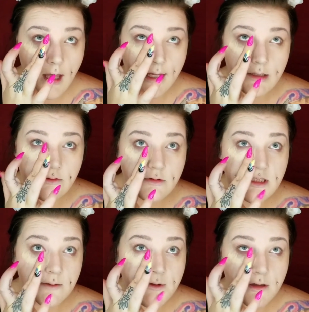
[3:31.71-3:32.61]
I do
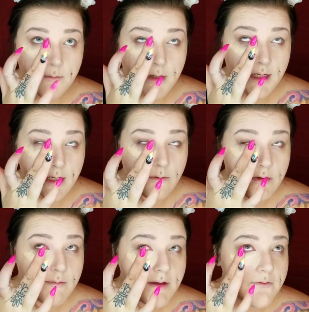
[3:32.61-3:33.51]
some of the blending with
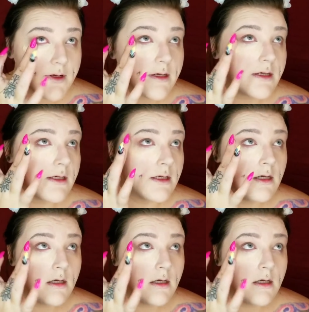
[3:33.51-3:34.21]
my finger